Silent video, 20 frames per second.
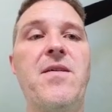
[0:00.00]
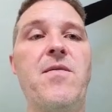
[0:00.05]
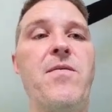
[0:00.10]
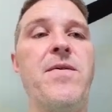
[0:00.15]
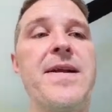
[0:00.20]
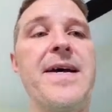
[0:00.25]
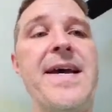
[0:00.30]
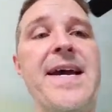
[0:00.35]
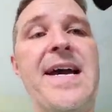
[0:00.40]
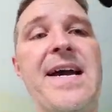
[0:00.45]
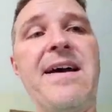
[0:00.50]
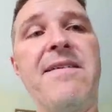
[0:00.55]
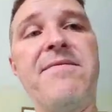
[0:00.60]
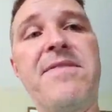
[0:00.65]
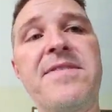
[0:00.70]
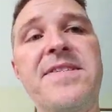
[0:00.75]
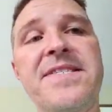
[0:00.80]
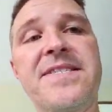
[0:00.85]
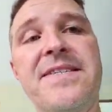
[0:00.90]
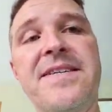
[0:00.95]
What I have
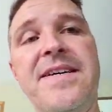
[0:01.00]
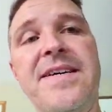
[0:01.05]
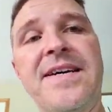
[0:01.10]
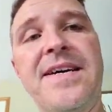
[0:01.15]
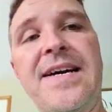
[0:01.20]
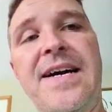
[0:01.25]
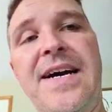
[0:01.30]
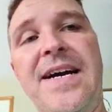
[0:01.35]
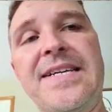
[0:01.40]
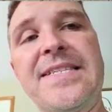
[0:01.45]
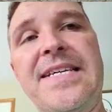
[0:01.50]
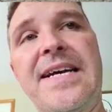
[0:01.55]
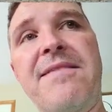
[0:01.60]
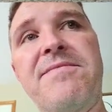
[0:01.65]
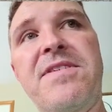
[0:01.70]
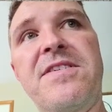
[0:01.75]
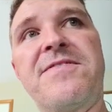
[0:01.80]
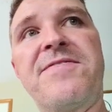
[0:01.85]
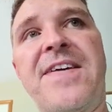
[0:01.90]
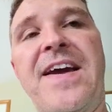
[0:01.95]
is, I just have
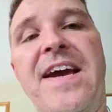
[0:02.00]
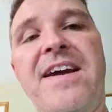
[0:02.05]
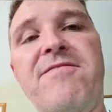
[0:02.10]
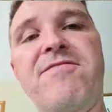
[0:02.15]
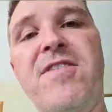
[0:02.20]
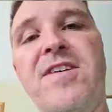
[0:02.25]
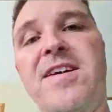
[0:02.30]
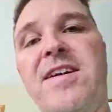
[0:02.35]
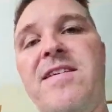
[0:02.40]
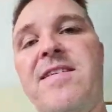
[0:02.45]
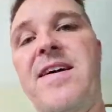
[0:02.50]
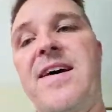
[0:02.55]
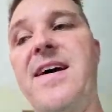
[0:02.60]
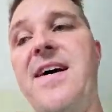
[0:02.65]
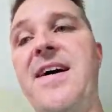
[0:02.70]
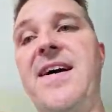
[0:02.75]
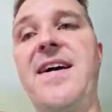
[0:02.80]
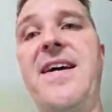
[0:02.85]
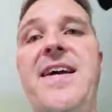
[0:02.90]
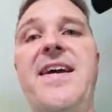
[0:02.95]
this fan running on
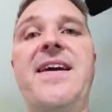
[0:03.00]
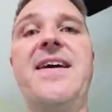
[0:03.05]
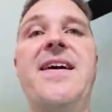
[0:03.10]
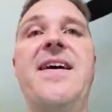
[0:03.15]
high.